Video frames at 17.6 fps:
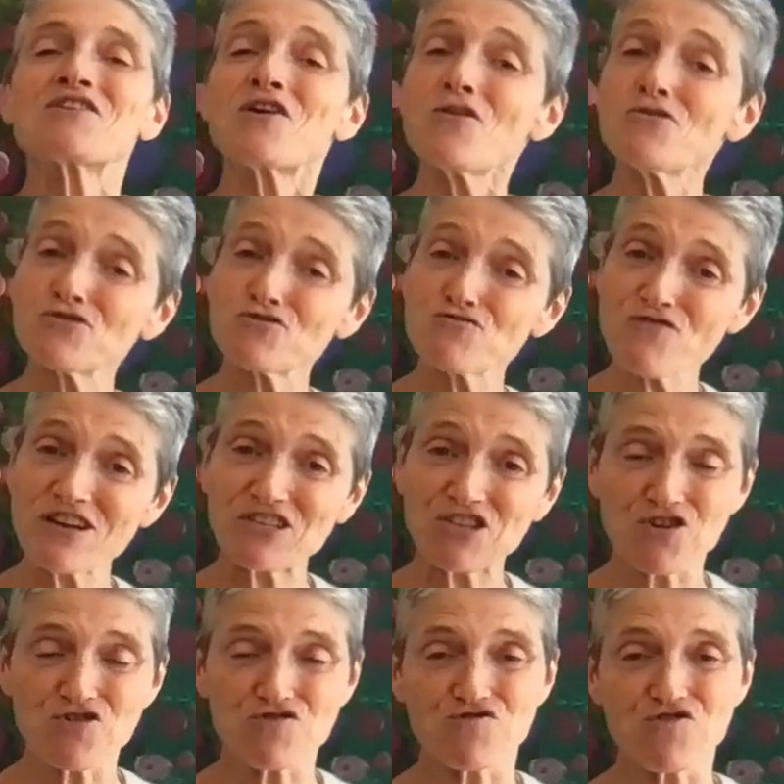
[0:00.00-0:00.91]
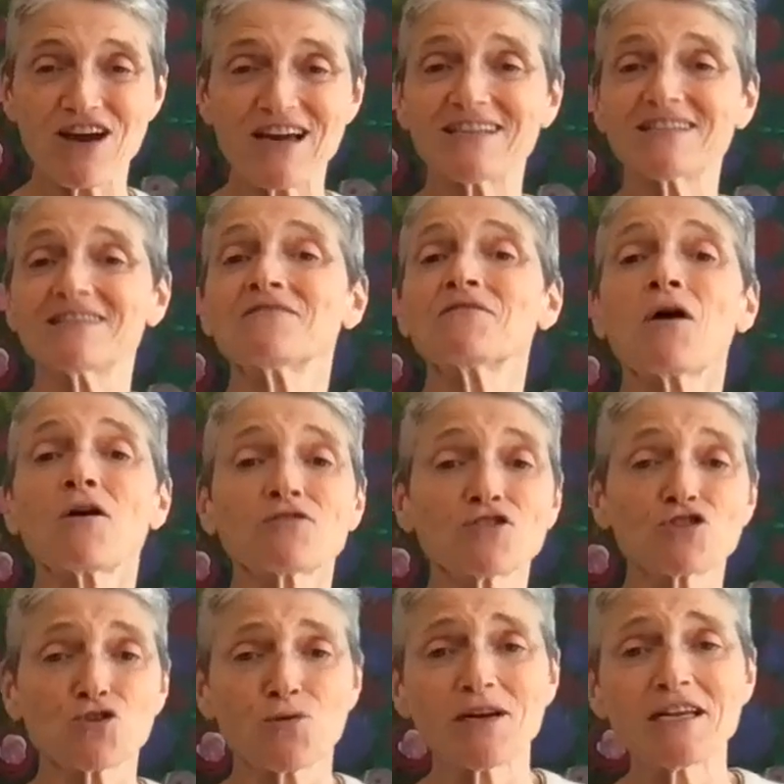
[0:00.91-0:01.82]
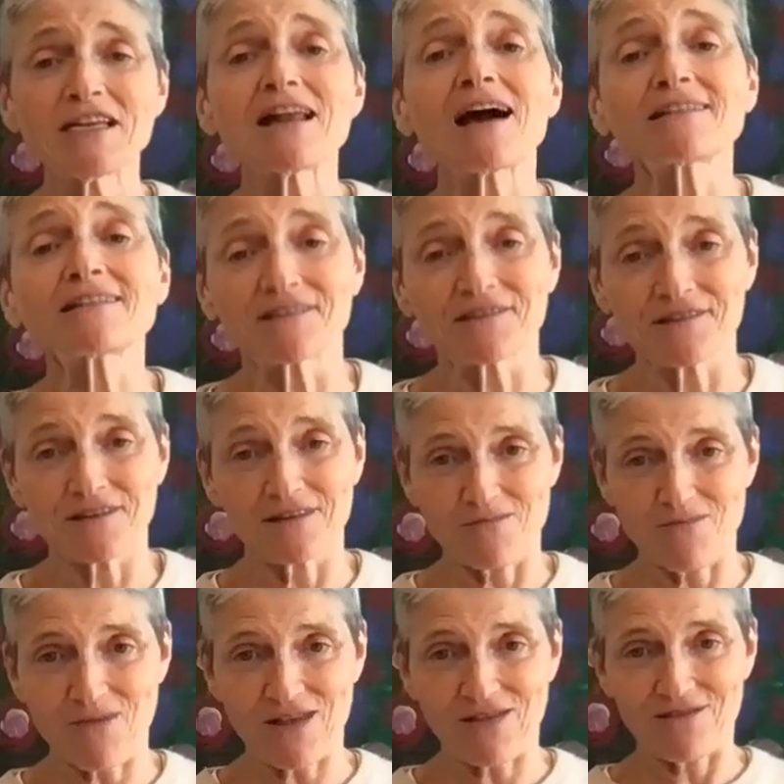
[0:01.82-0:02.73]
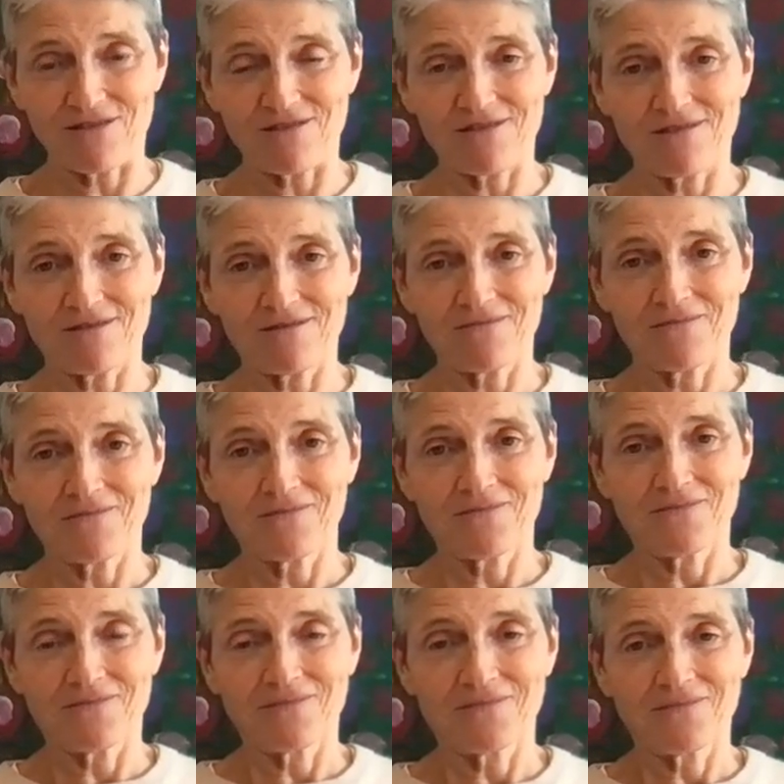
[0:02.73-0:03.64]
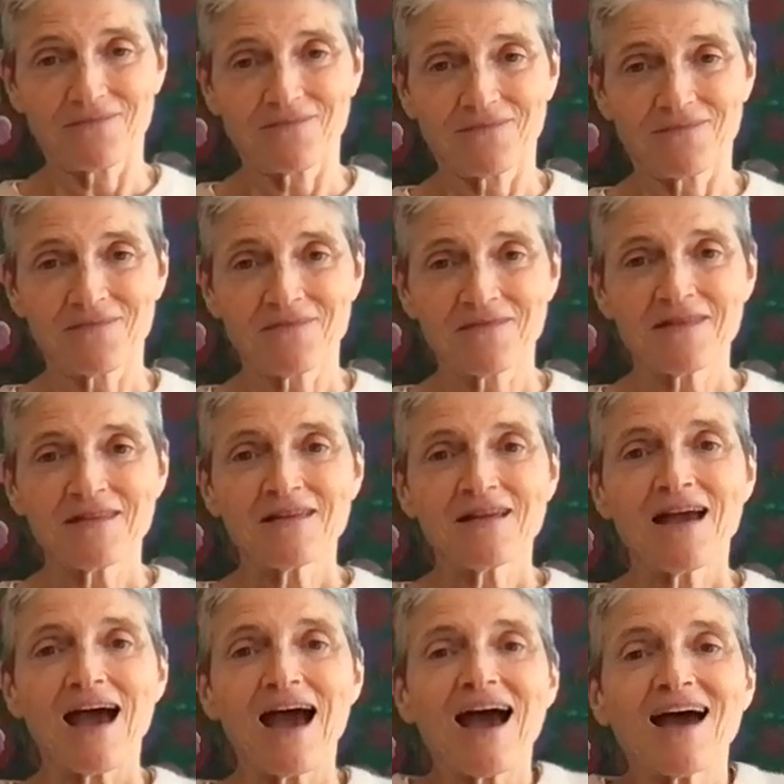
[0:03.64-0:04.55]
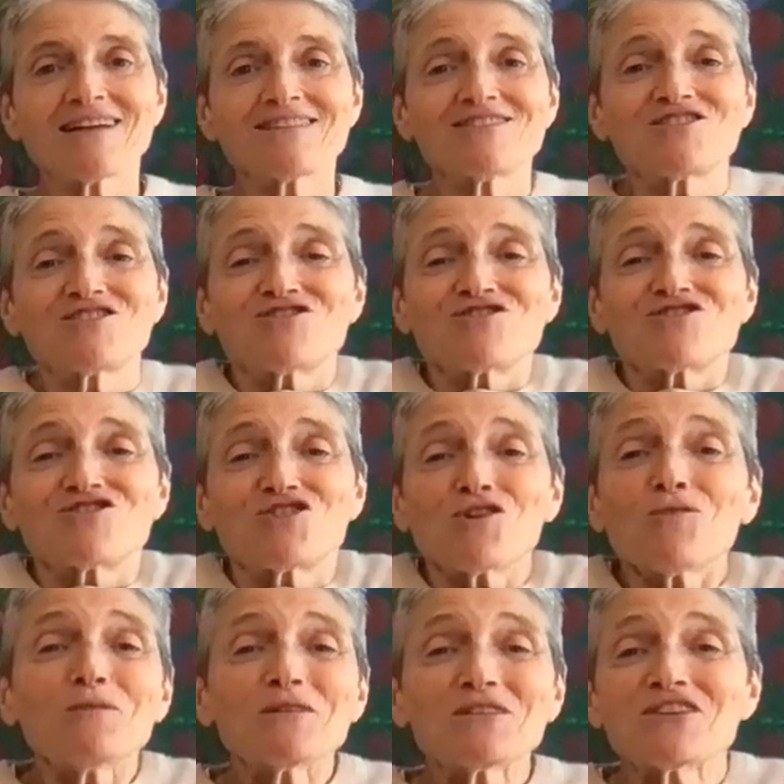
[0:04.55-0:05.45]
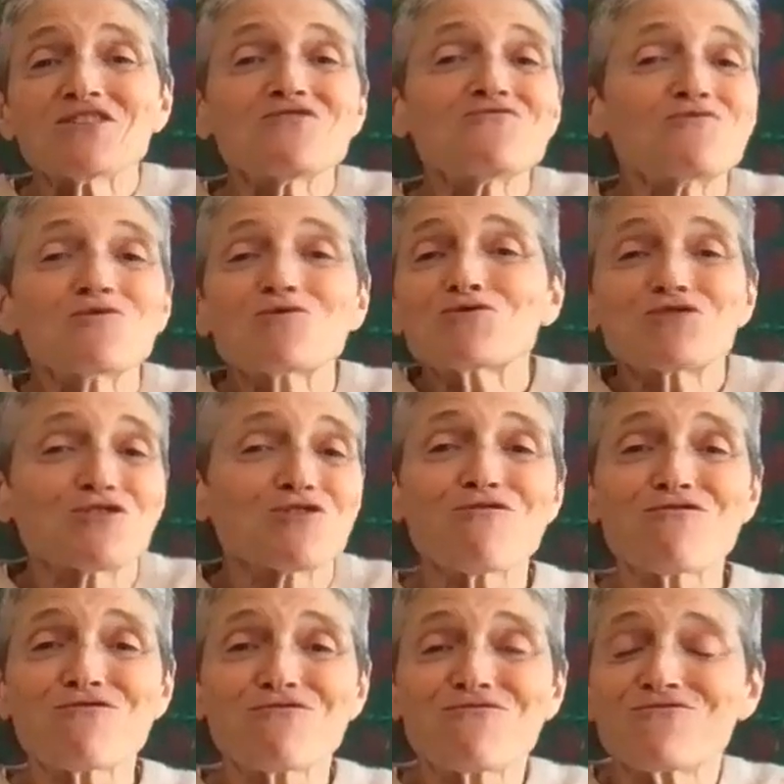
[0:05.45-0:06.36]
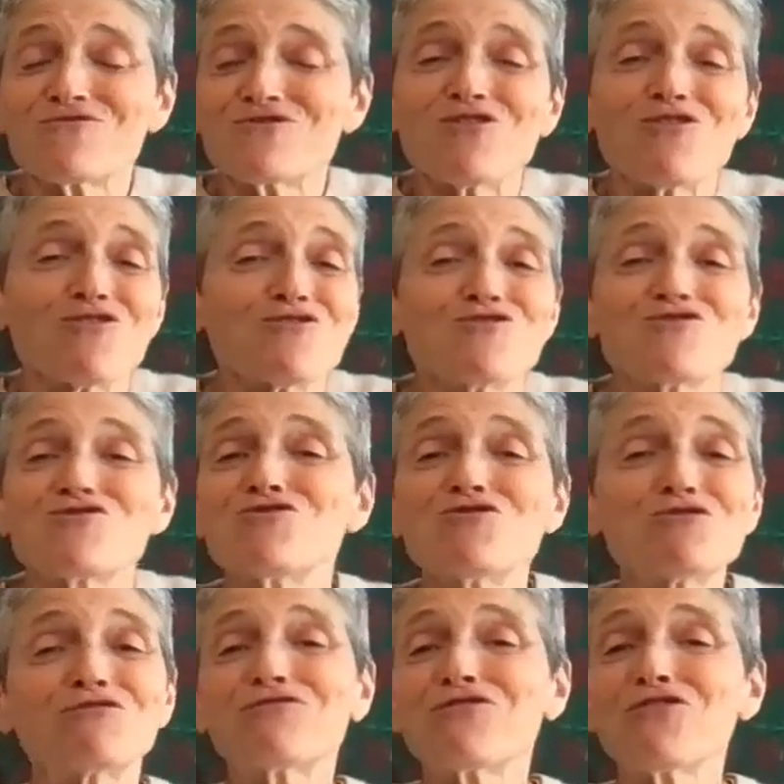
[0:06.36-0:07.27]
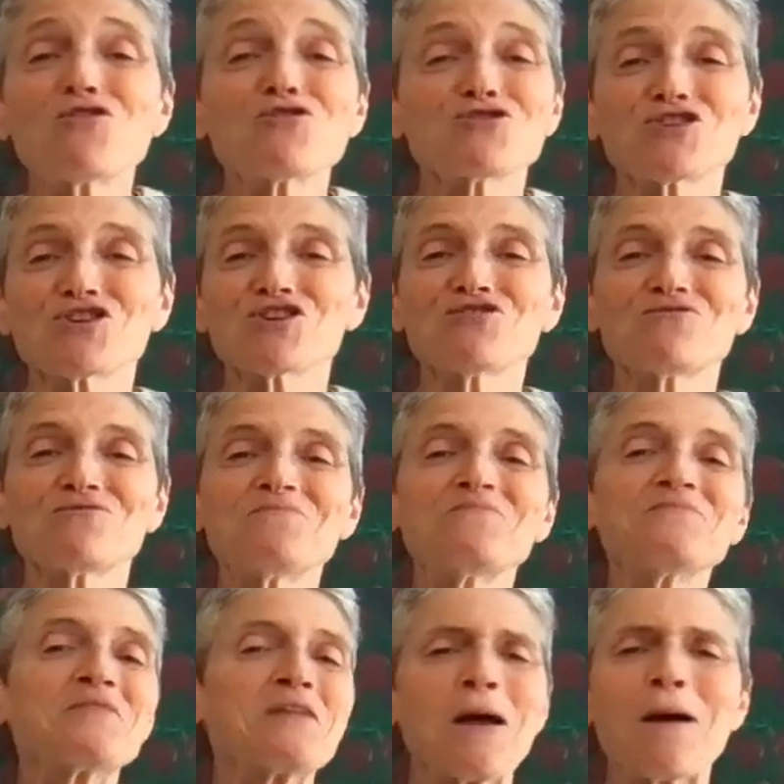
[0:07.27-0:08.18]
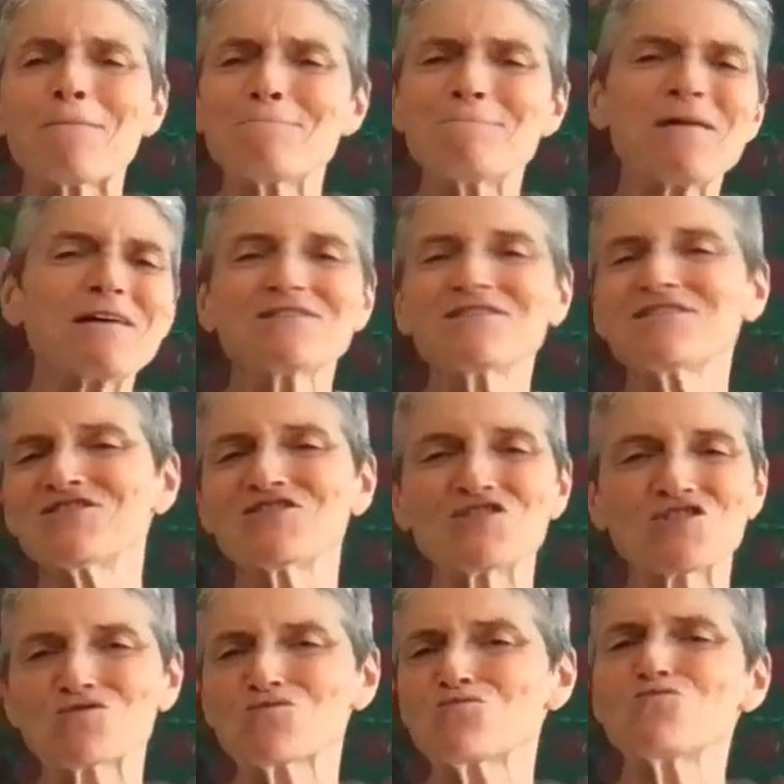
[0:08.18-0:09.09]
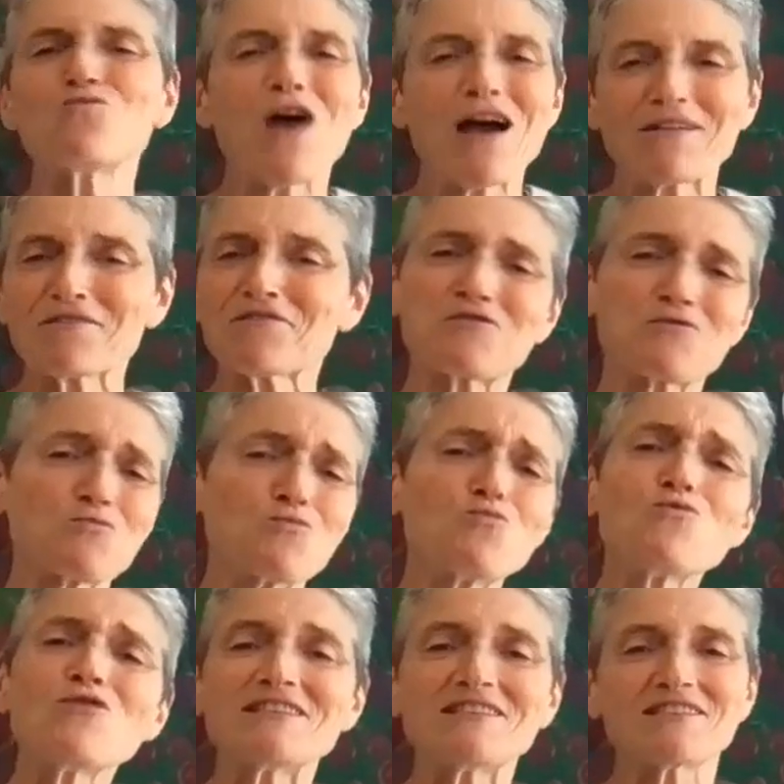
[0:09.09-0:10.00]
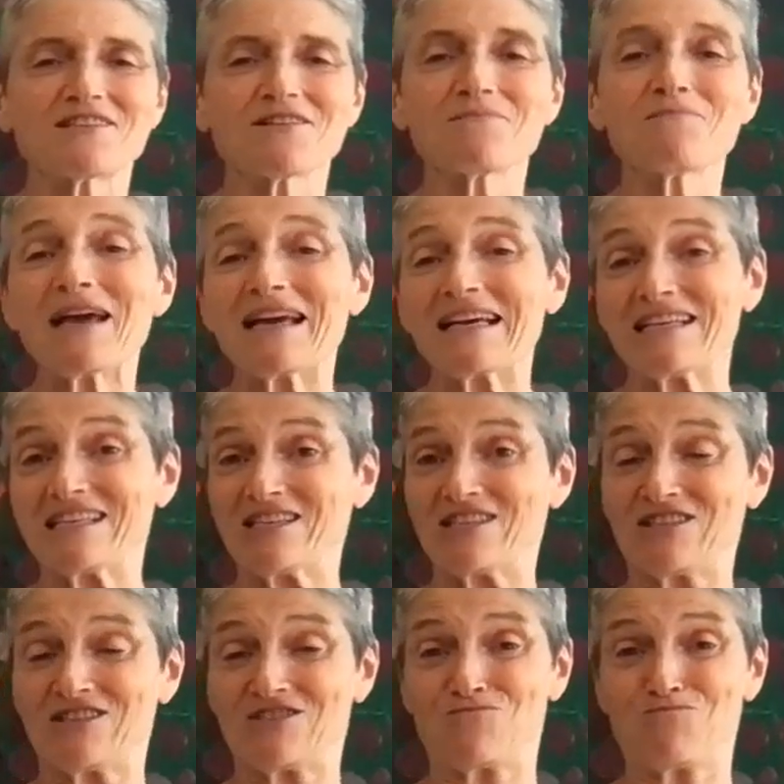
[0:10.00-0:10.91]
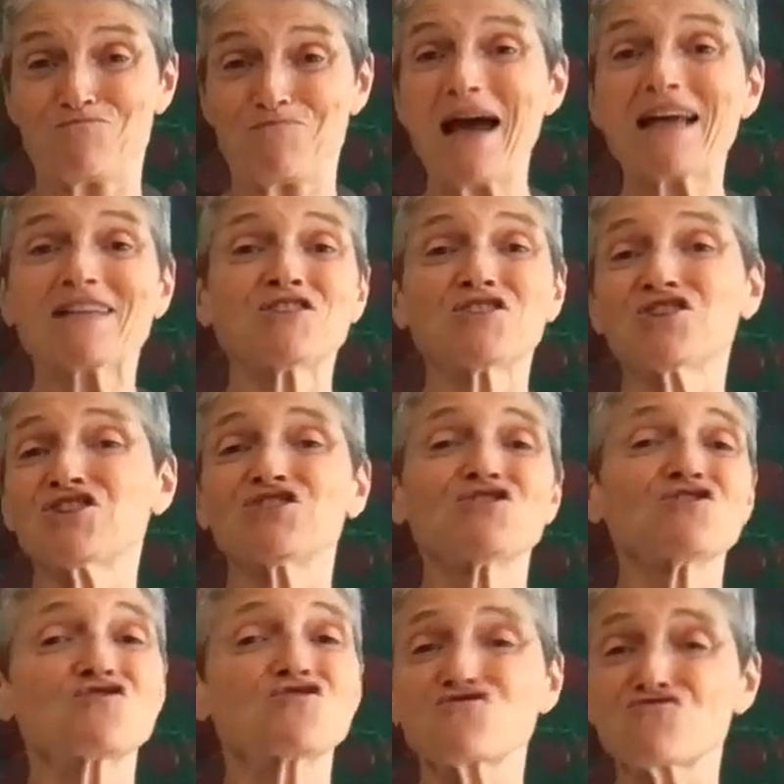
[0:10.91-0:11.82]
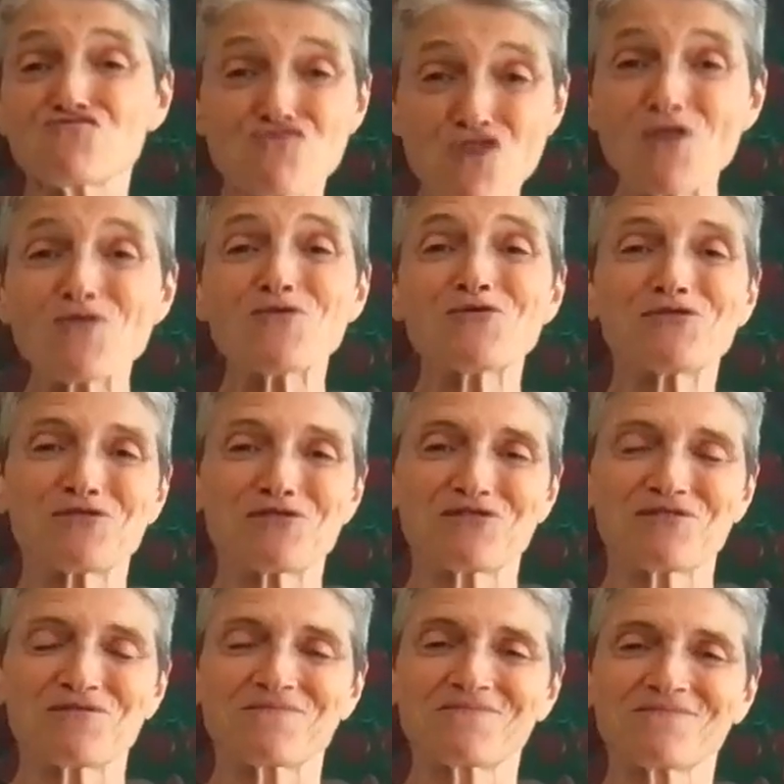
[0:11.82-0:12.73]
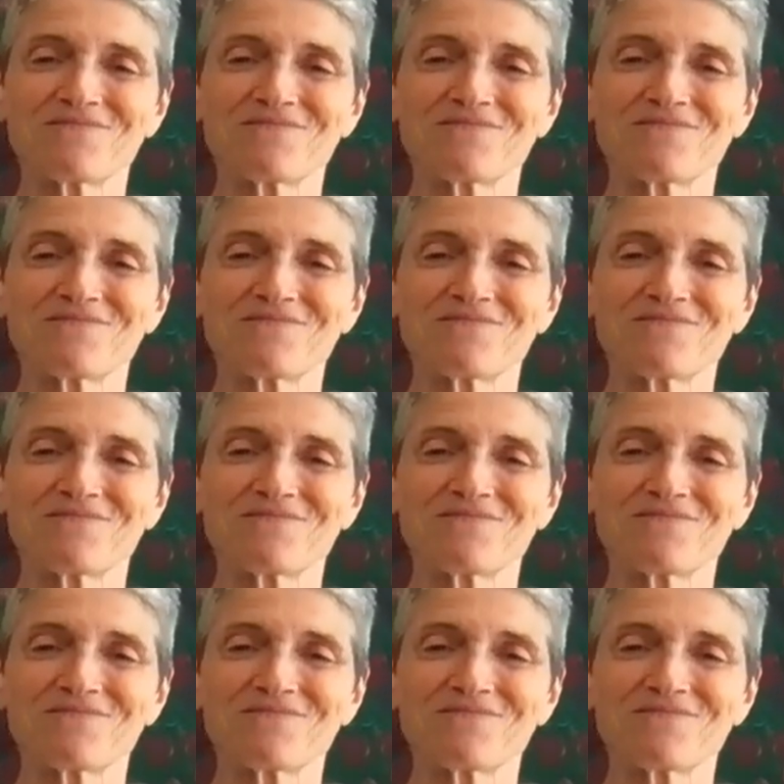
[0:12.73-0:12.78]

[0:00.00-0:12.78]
goes retrograde on the 29th of the month. And Jupiter rules your good fortune, abundance, wealth, wisdom, expansion, growth.